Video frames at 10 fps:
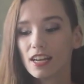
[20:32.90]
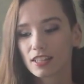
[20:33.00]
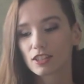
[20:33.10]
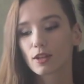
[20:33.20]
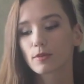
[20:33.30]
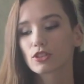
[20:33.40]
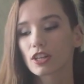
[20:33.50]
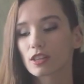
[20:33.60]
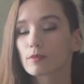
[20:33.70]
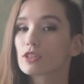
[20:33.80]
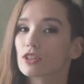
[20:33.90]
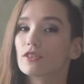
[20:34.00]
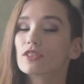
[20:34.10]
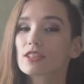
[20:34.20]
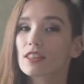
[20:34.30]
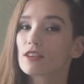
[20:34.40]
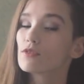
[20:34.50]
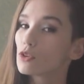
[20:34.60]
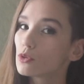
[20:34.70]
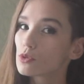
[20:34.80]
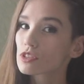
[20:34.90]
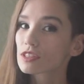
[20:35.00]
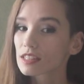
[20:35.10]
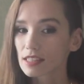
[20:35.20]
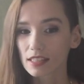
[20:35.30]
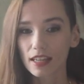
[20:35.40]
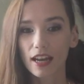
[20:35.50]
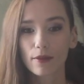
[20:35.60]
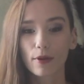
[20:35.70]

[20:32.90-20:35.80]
to double check the materials that they've used and things like that.